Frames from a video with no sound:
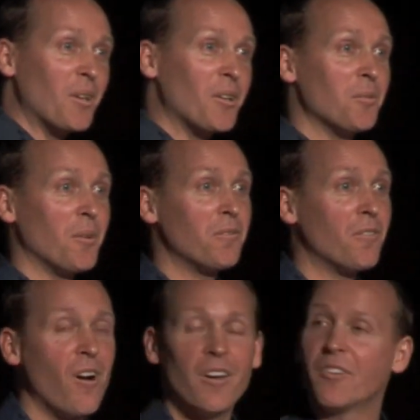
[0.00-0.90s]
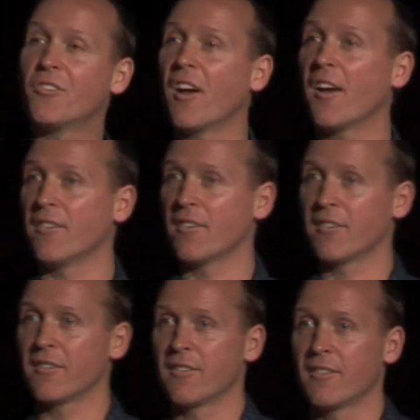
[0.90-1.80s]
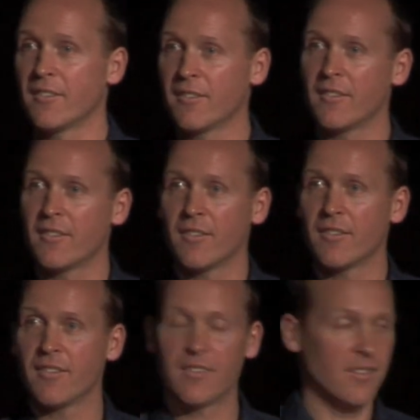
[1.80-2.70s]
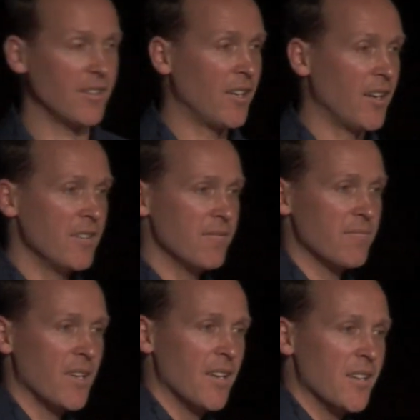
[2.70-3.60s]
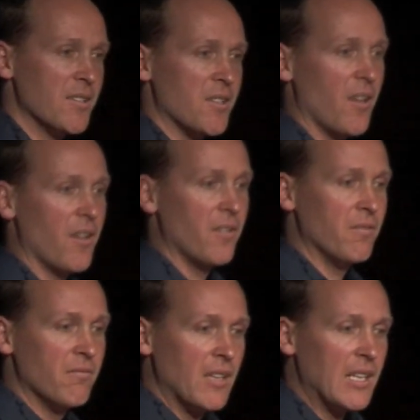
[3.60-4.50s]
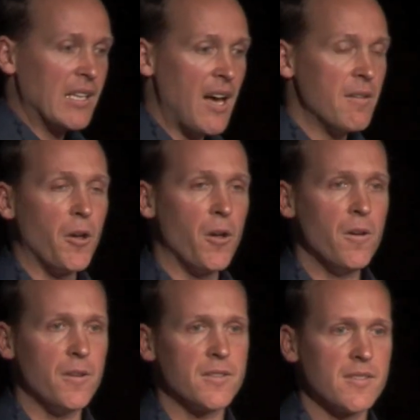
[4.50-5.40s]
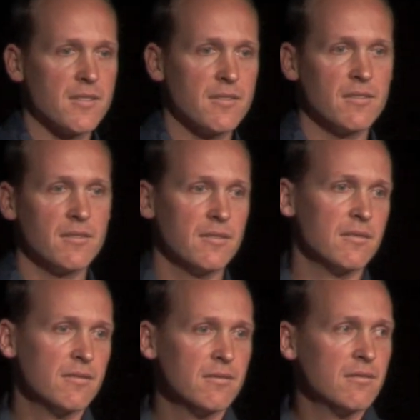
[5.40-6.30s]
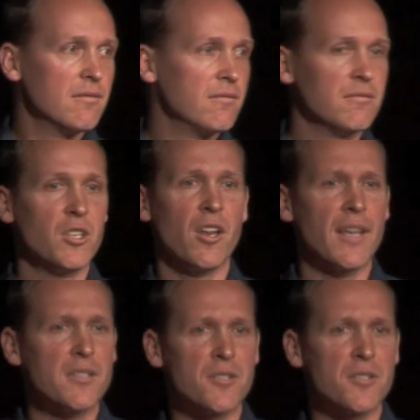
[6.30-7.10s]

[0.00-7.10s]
because we're frightened to change. Okay? So, love hurts. You know that